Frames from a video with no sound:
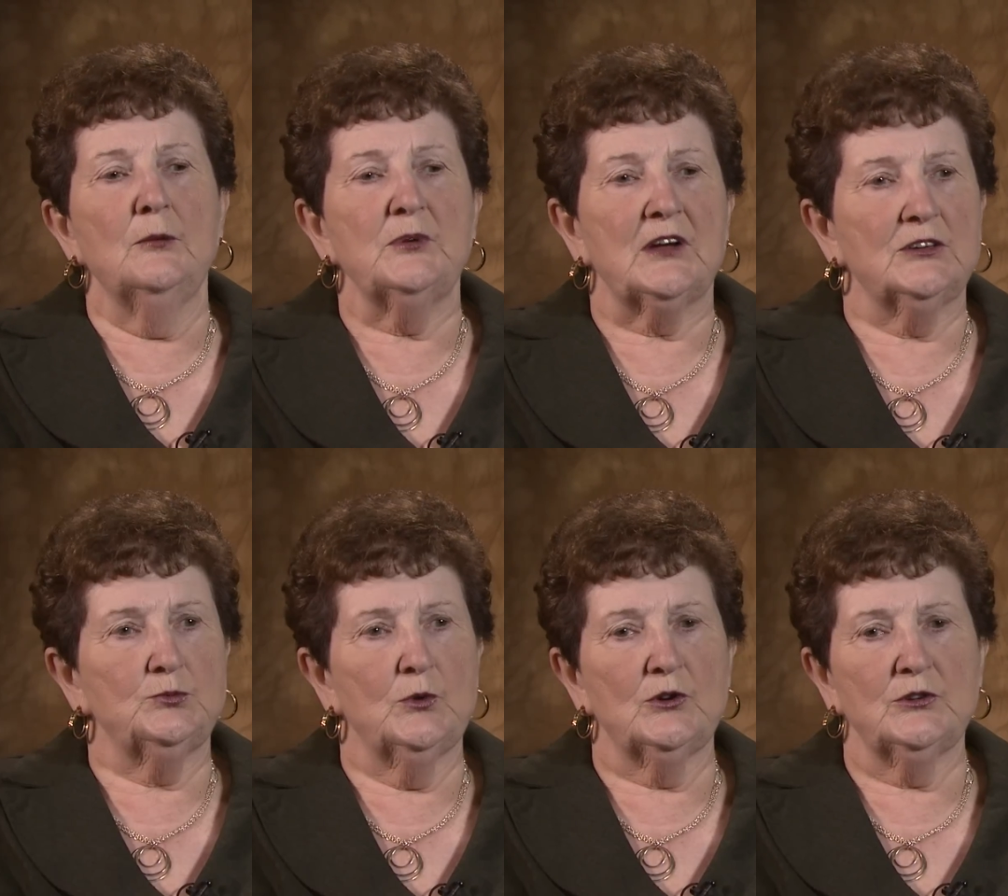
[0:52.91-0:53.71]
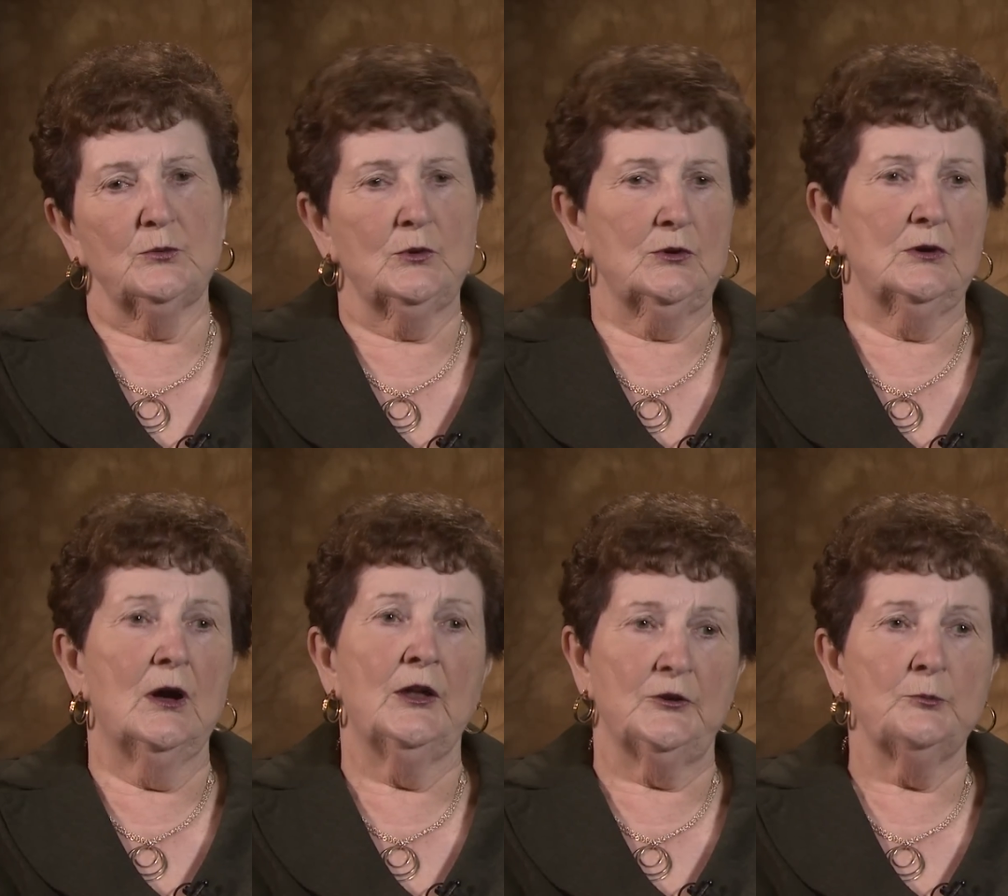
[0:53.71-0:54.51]
because where they were
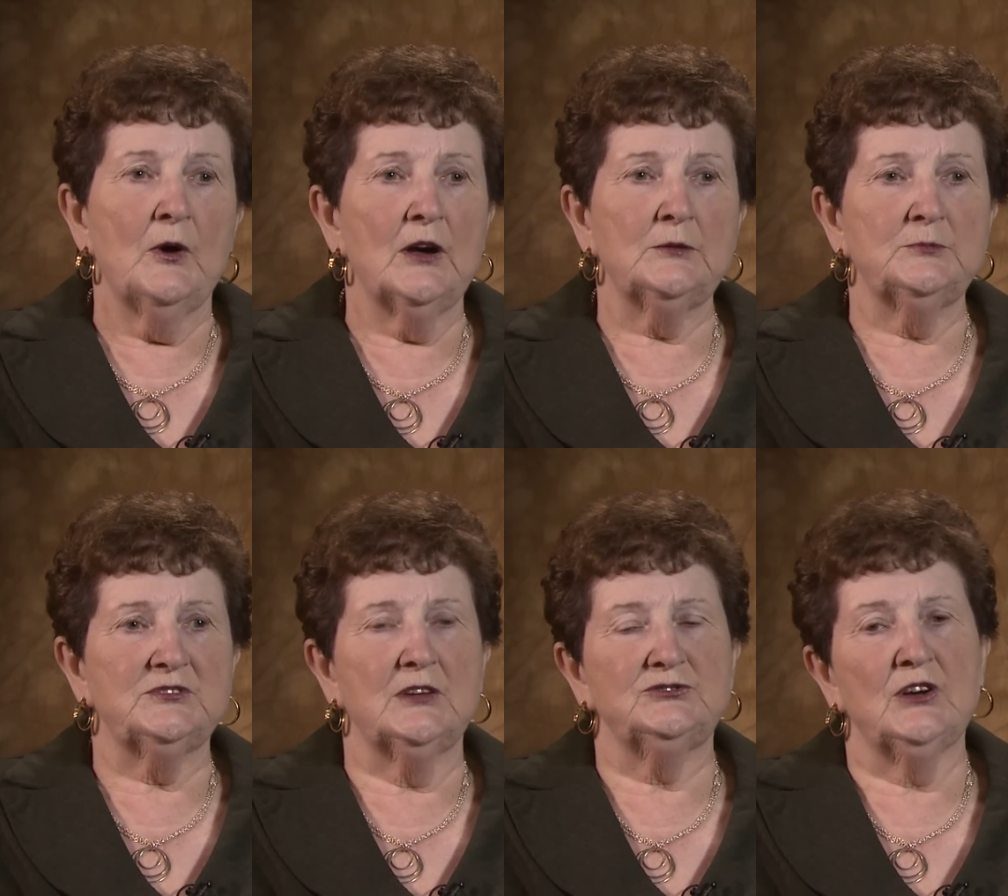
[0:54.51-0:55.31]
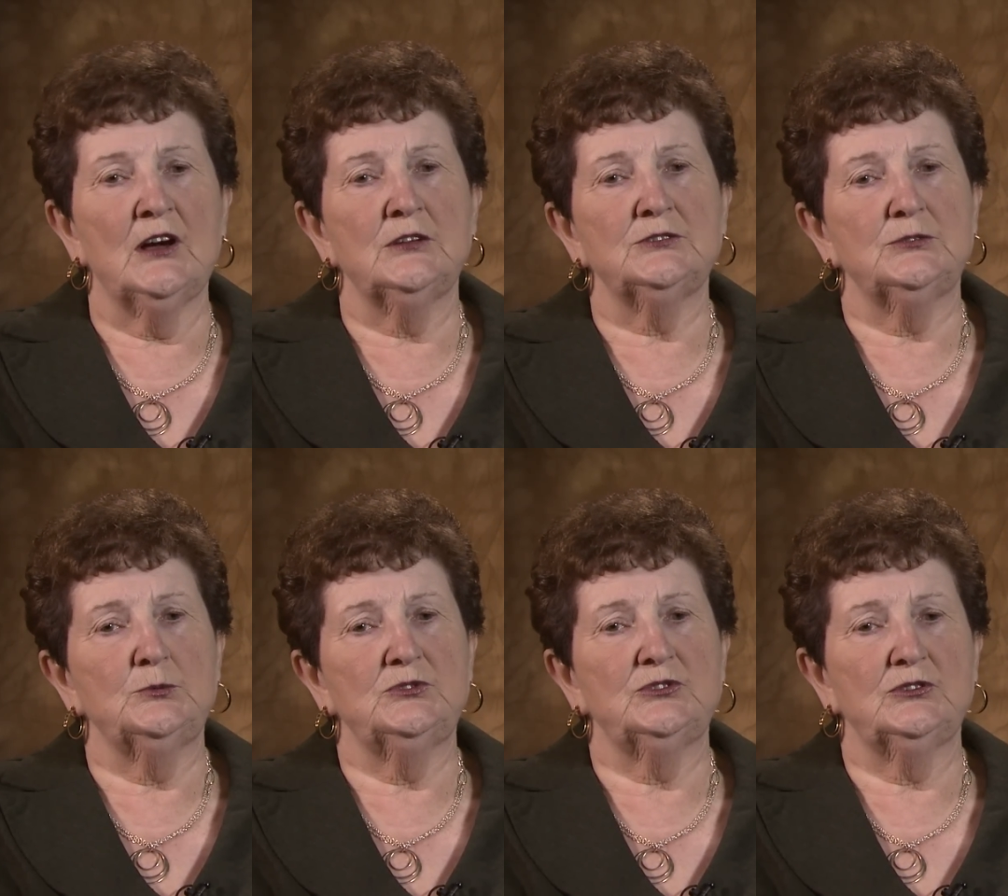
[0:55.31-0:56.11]
100 miles from St. John's, it
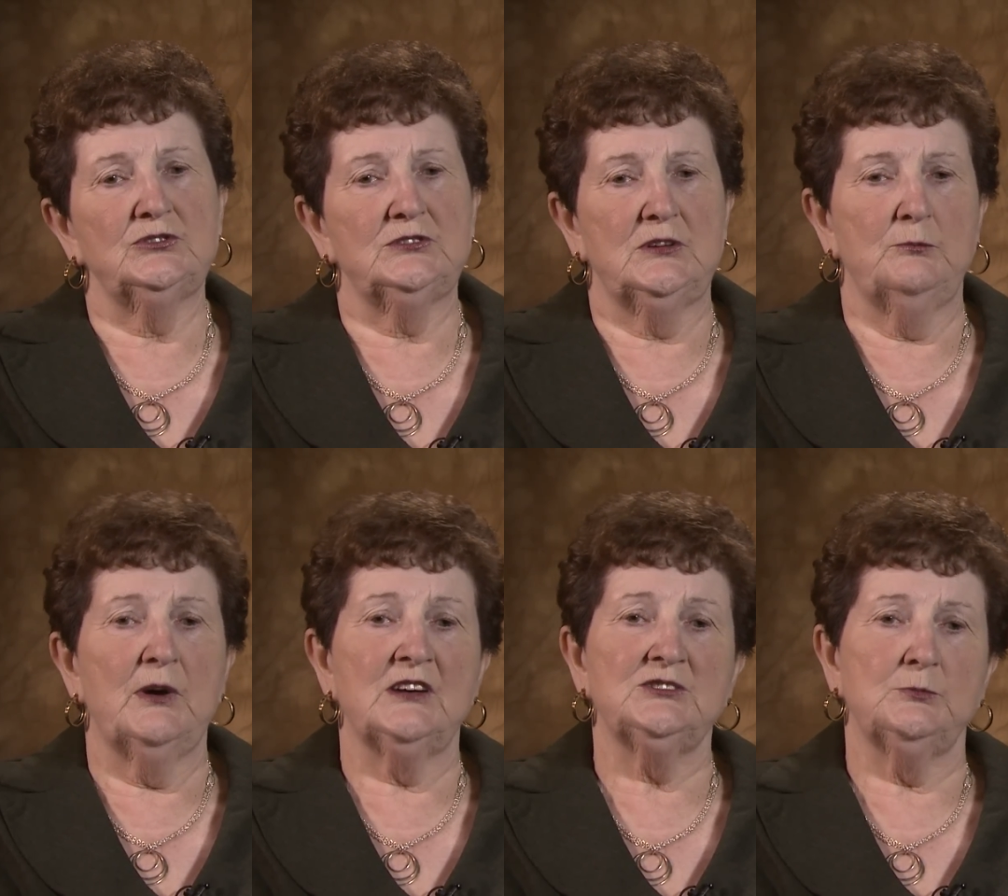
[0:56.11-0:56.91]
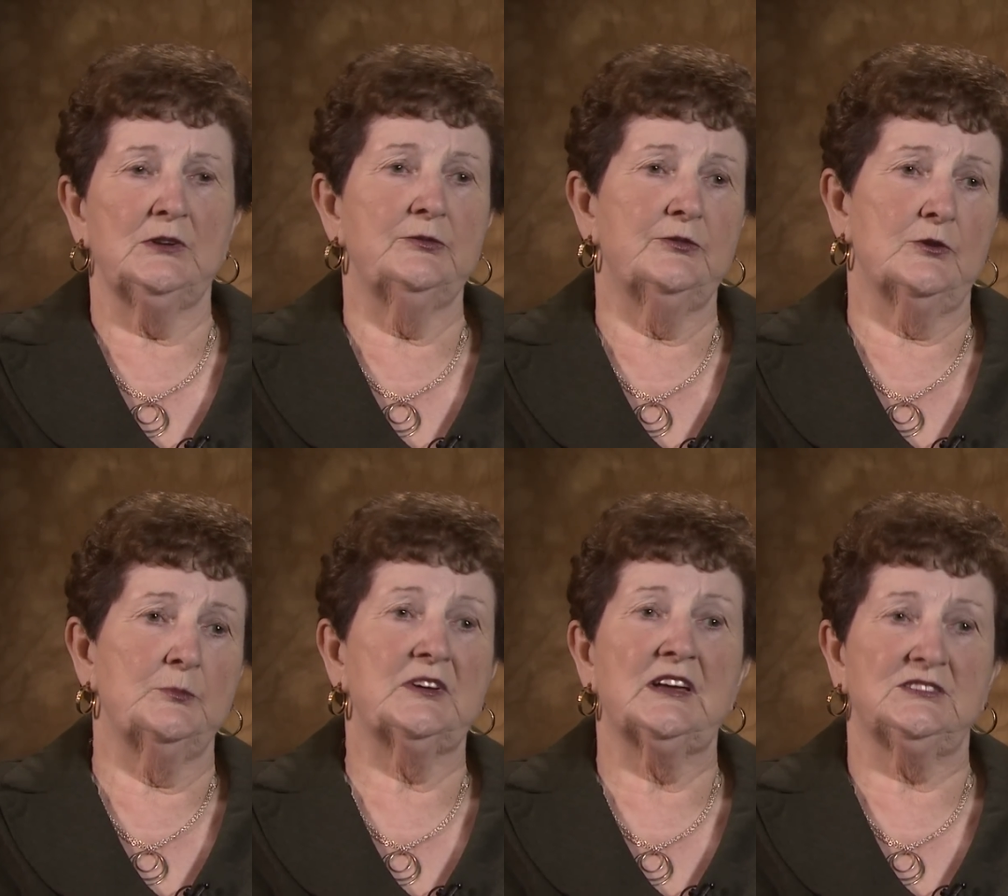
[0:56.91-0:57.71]
was just impossible for
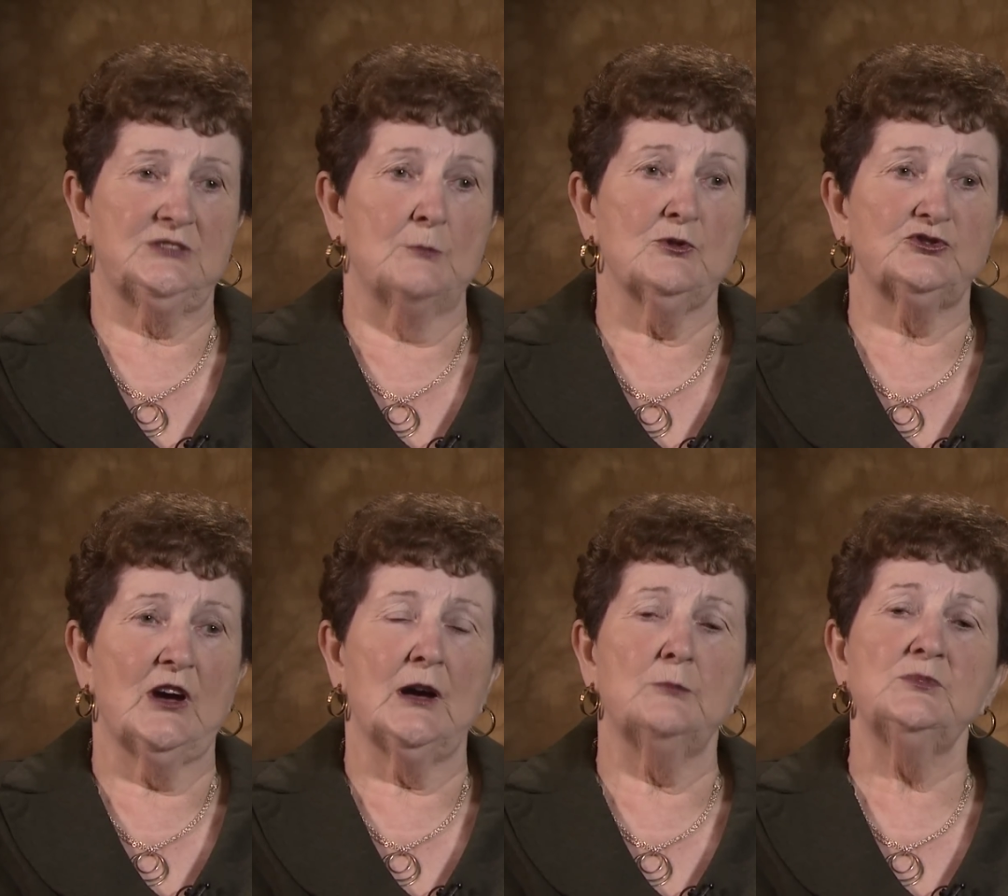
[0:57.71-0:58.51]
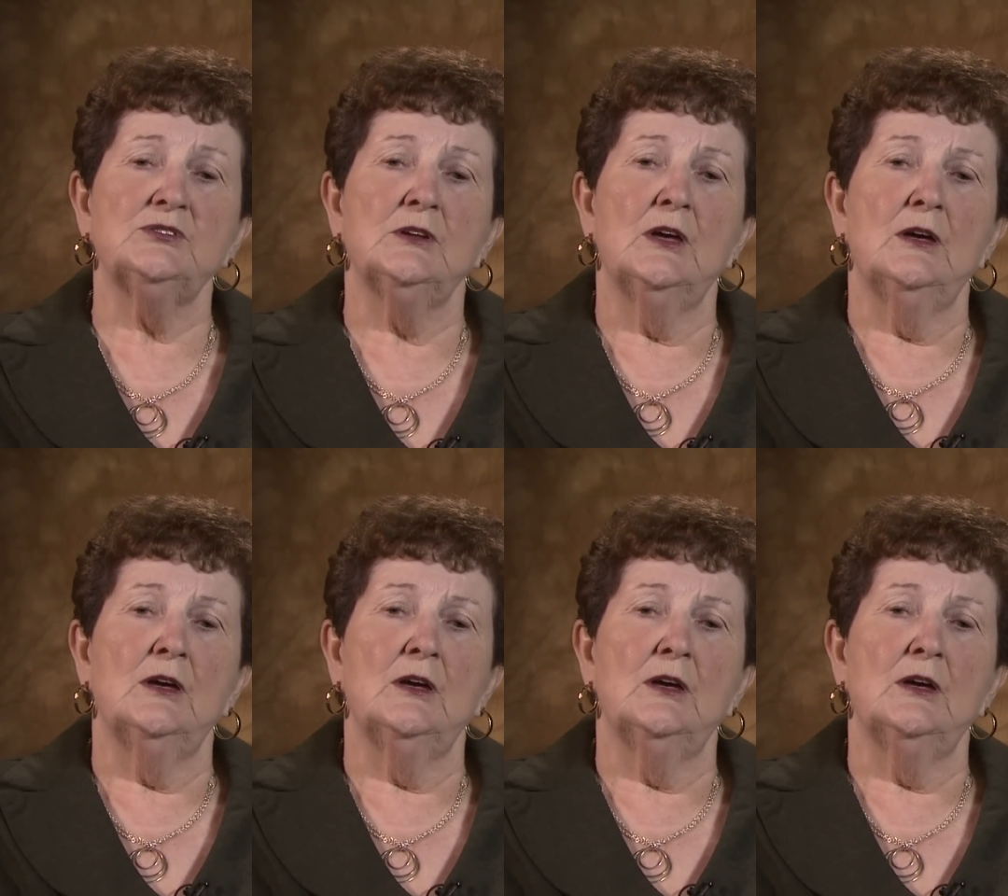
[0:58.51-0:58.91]
them to get summer jobs.